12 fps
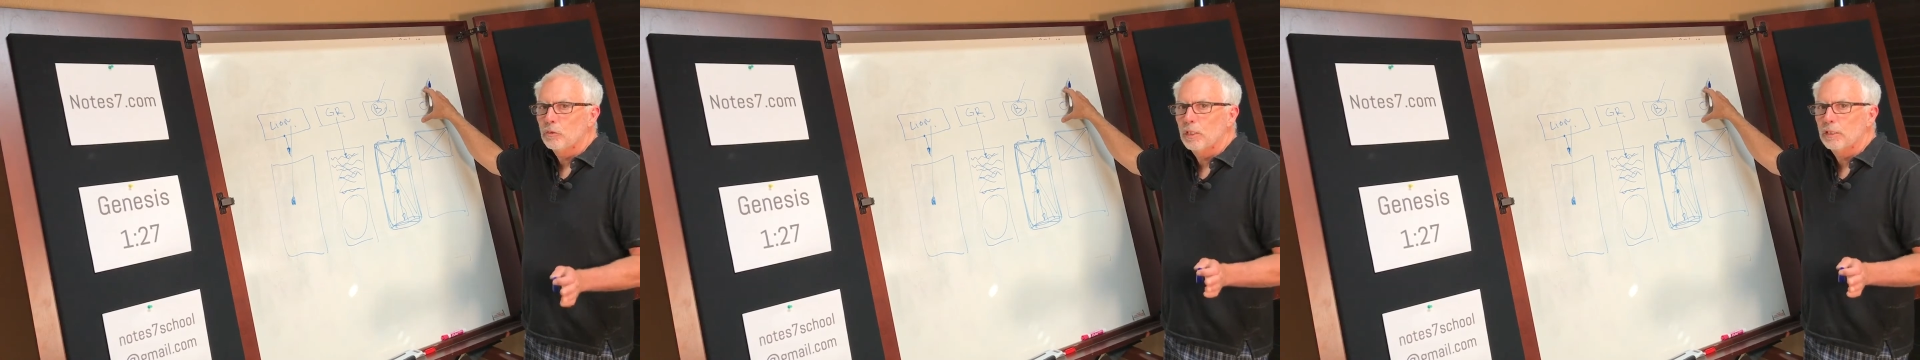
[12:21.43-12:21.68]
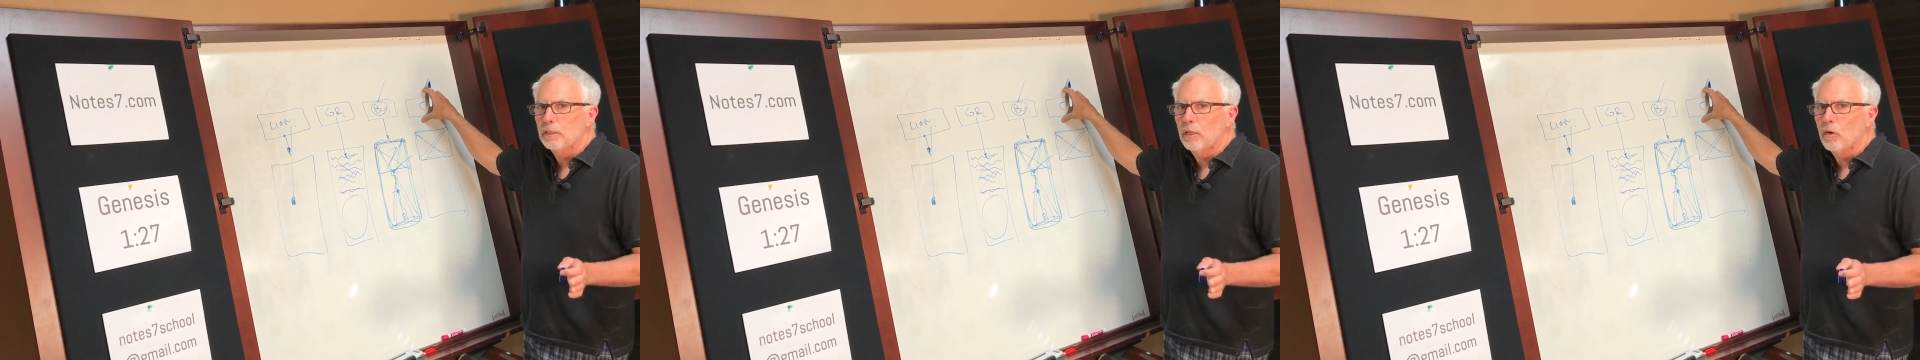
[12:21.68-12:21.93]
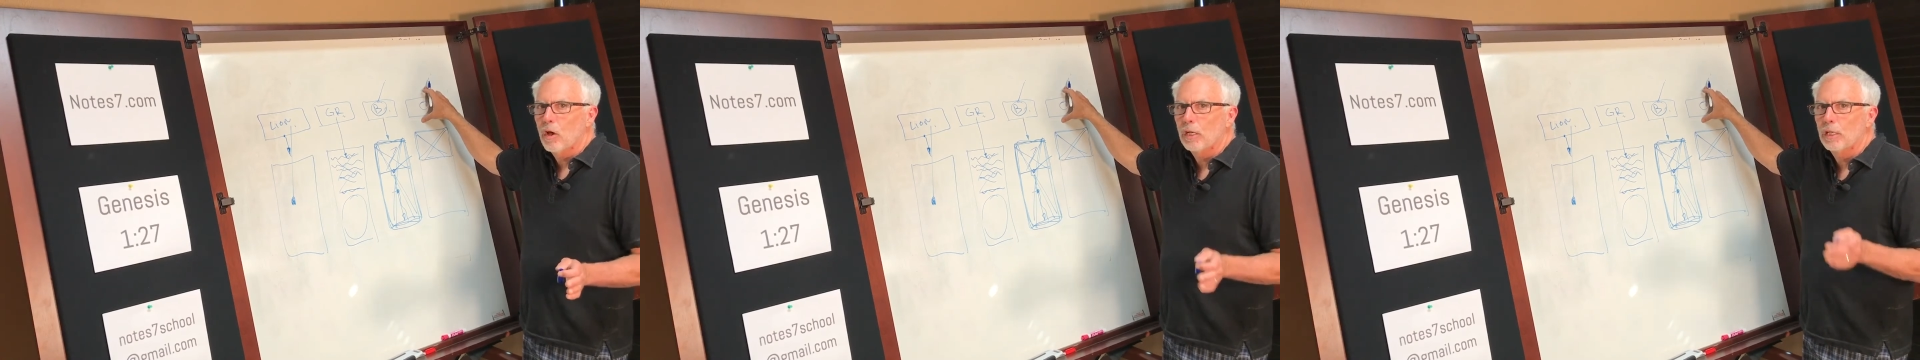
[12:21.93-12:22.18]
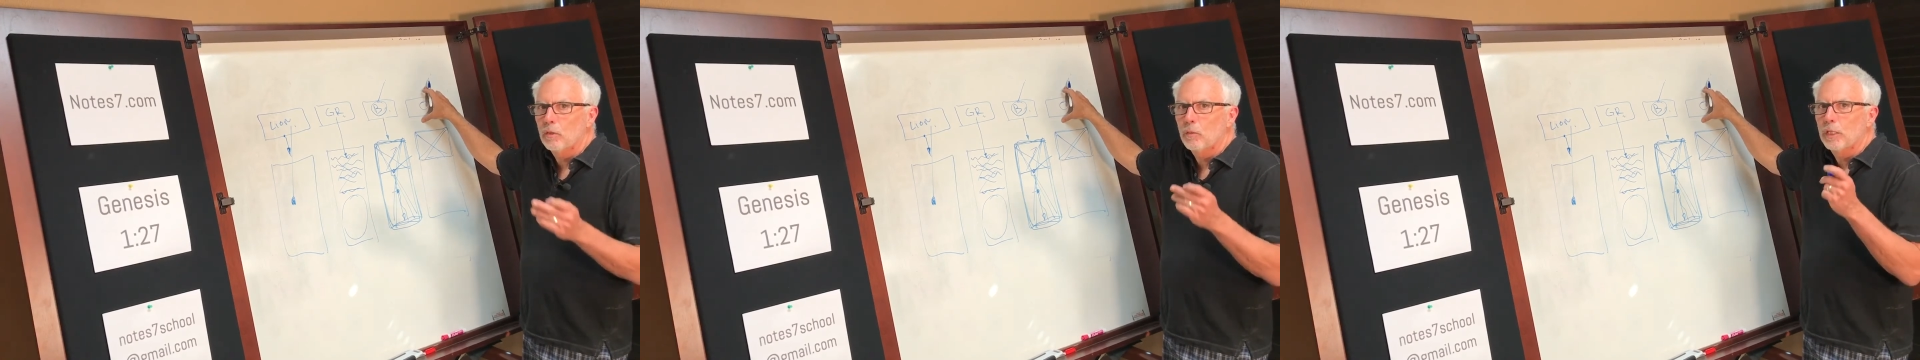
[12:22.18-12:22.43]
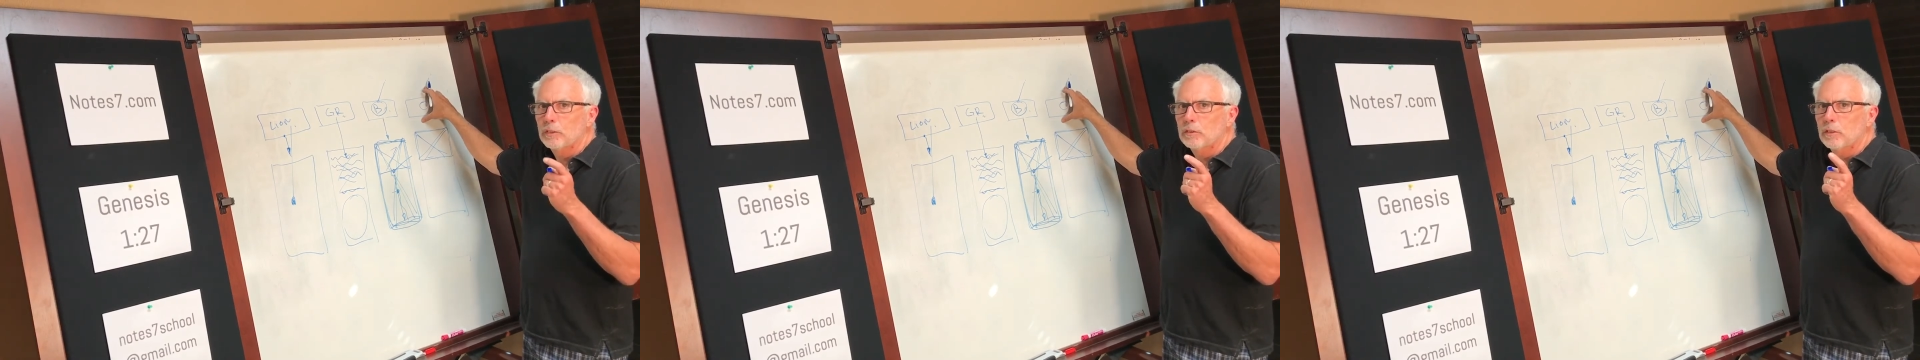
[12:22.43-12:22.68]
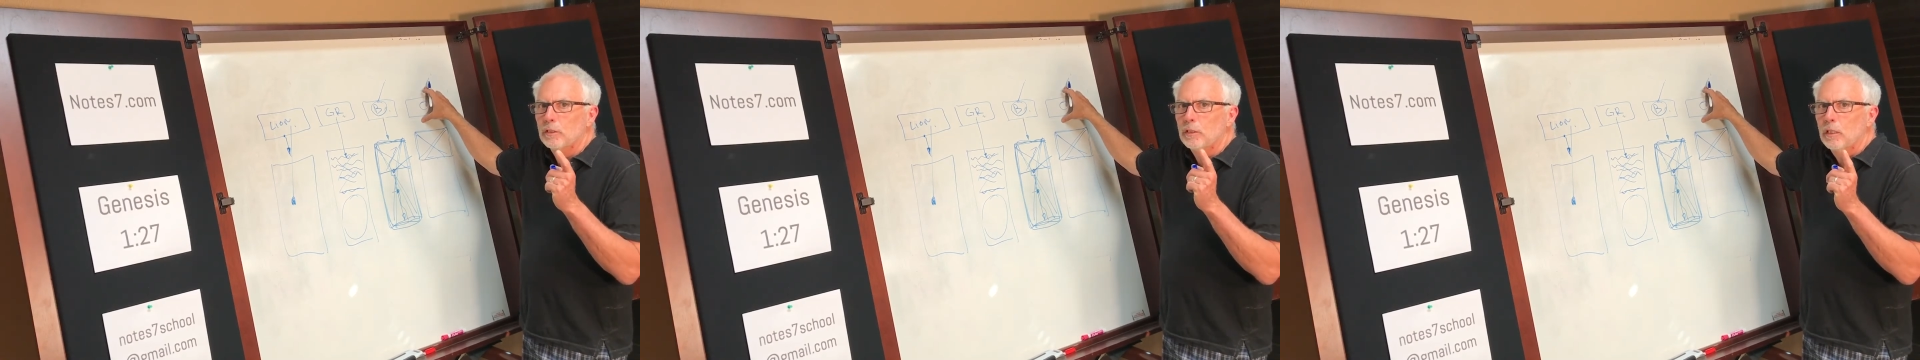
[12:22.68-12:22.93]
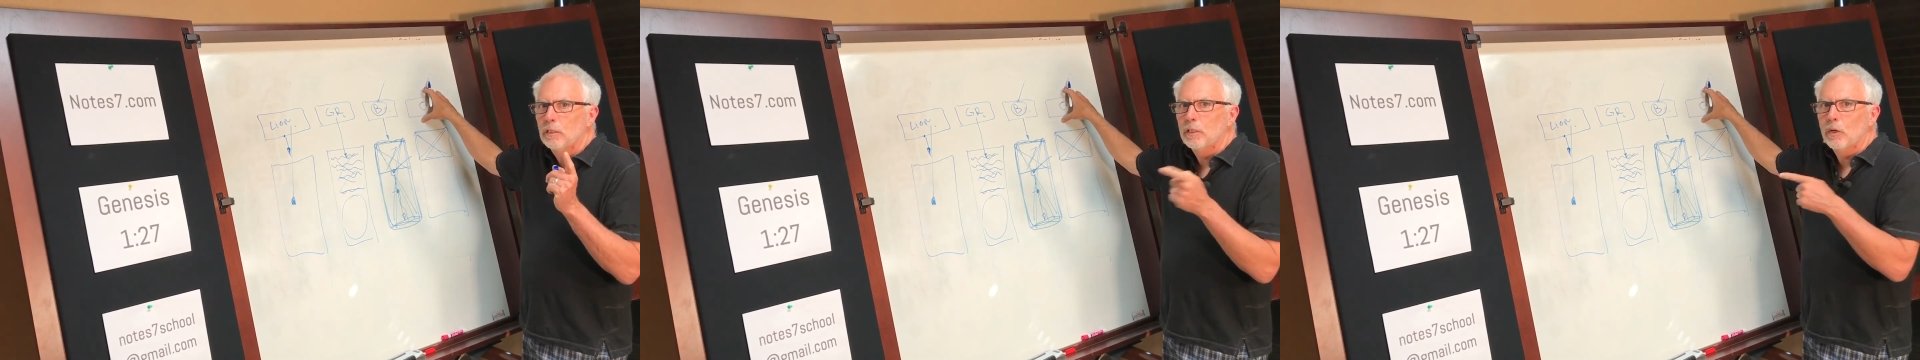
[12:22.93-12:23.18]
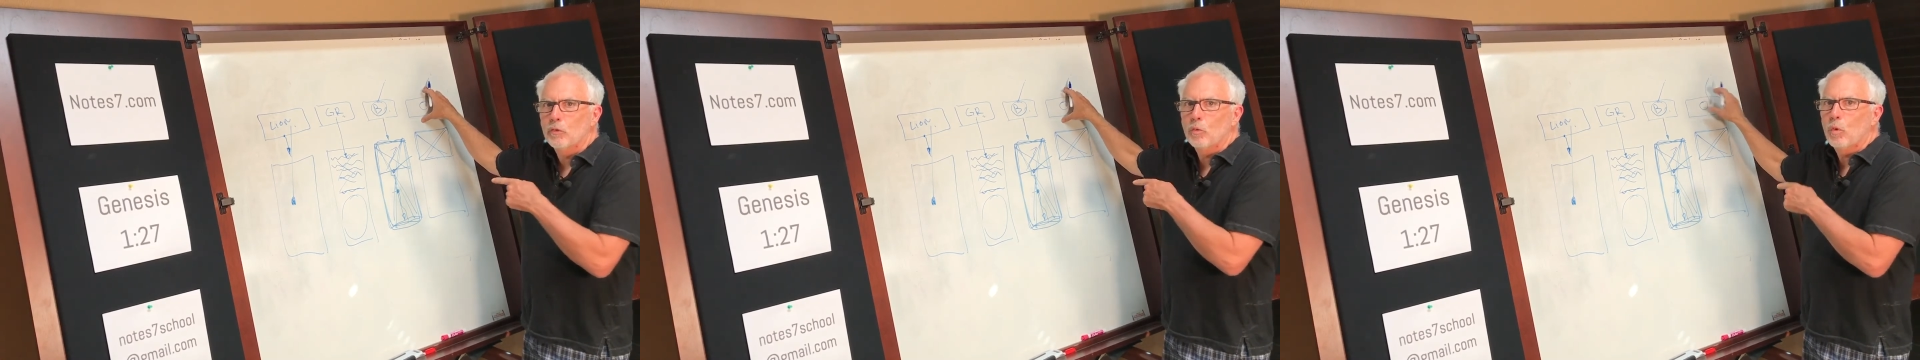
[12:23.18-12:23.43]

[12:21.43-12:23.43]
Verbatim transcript: think they're not interested, they're the